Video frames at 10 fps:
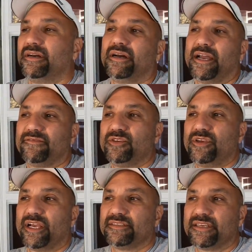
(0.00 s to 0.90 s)
after you
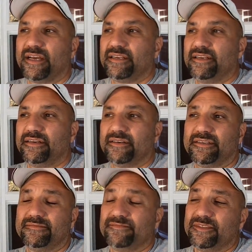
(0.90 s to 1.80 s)
guys got here.
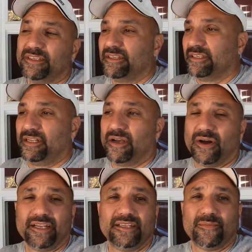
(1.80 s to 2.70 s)
And, you know,
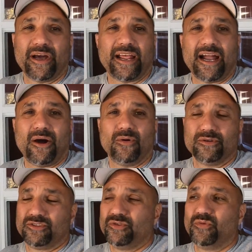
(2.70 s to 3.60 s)
I did about an hour
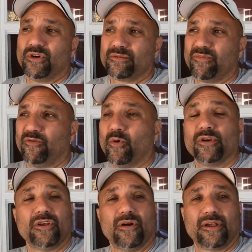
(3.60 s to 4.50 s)
or two work before
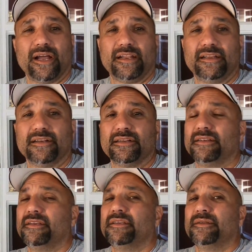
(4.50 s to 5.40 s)
y'all got here.
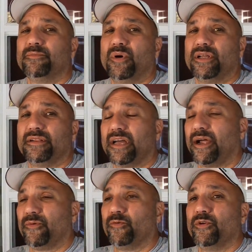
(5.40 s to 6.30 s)
But
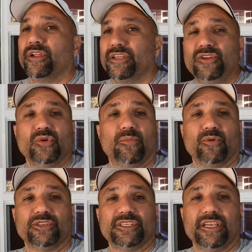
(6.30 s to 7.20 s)
I really do
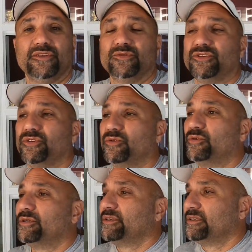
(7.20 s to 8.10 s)
appreciate you
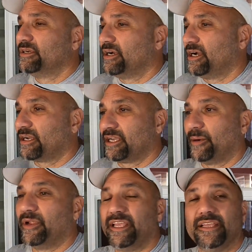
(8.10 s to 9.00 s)
two
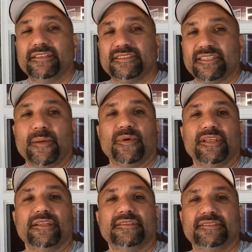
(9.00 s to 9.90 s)
coming in, stepping
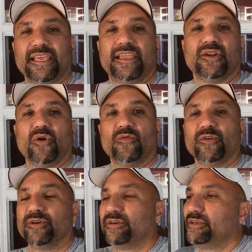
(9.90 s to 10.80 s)
in, taking
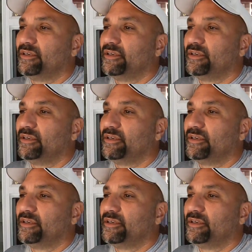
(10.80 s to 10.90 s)
over,